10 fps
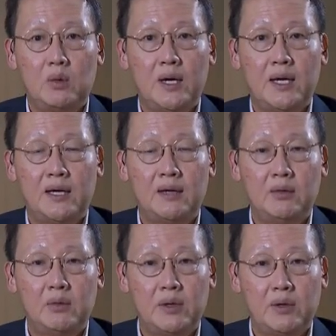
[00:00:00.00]
where
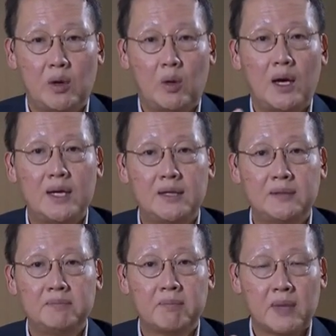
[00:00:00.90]
we
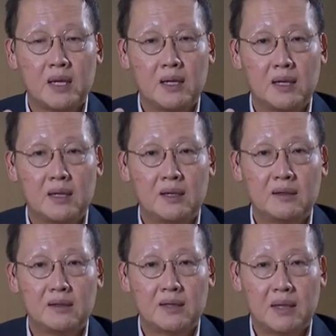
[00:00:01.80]
require
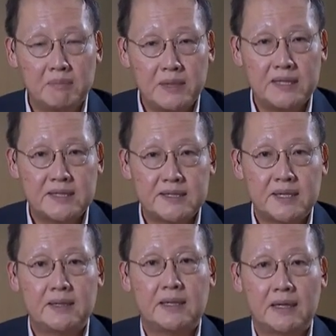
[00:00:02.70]
uh, companies
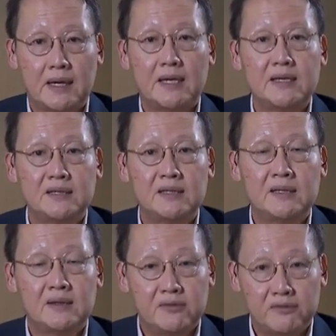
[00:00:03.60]
that hire
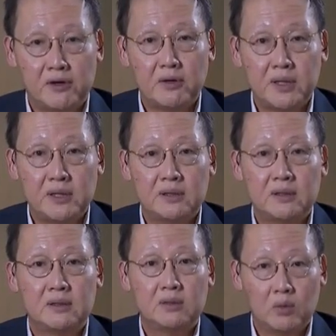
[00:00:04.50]
foreign
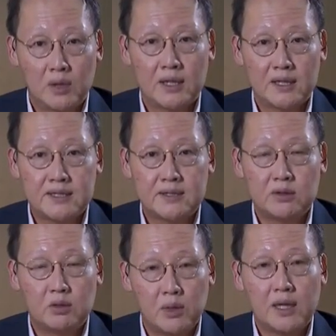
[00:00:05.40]
workers
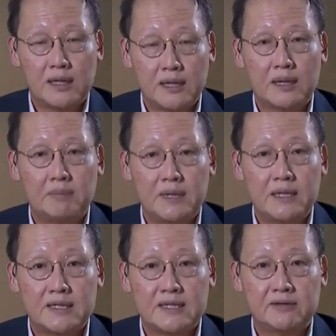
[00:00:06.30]
to work in their
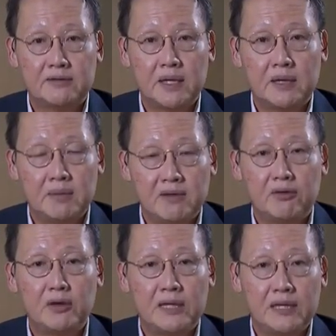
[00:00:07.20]
company itself
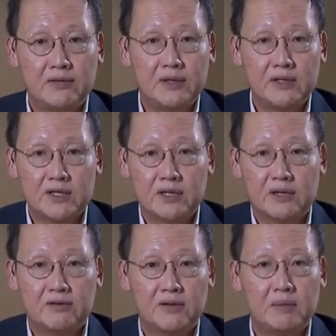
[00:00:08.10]
before they even sort
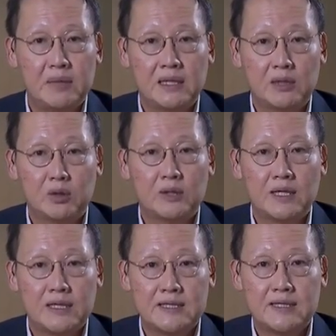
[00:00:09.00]
of uh, meet the
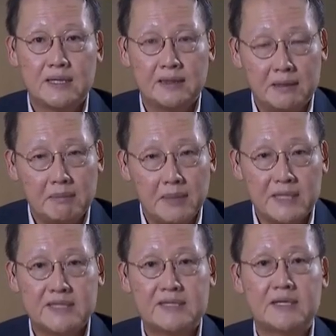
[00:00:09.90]
quota needs they
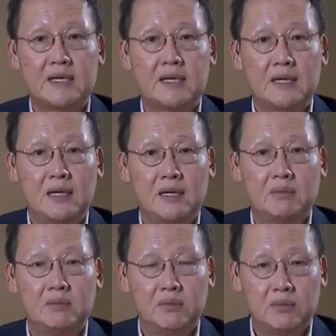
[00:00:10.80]
must
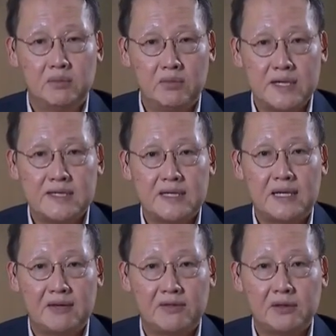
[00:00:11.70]
um, raise the
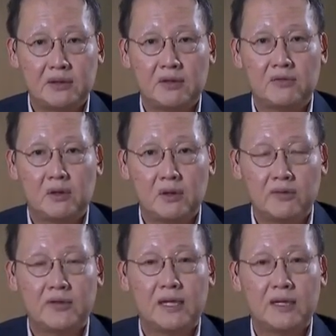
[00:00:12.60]
level of all
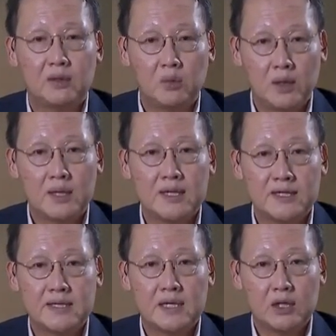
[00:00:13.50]
of their
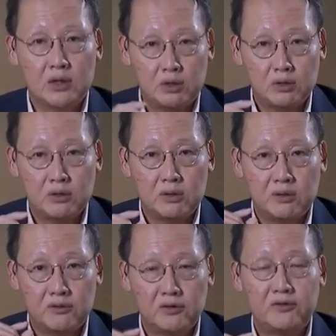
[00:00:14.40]
workers to
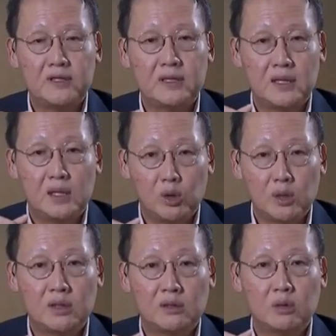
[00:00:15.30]
fulfill the
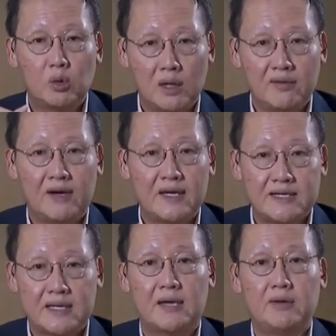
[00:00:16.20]
local qualifying
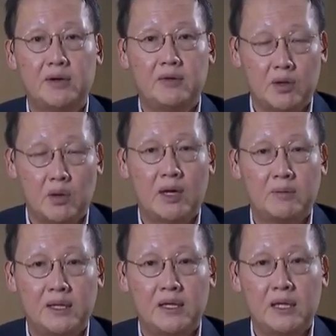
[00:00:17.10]
salary
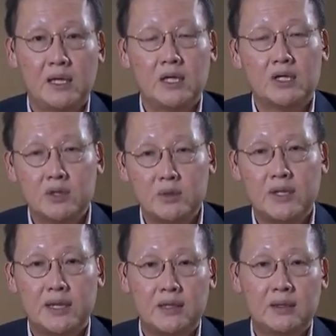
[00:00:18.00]
requirement so
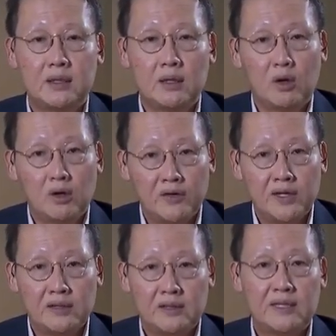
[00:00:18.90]
with that
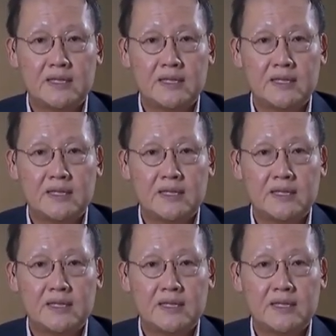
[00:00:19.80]
over the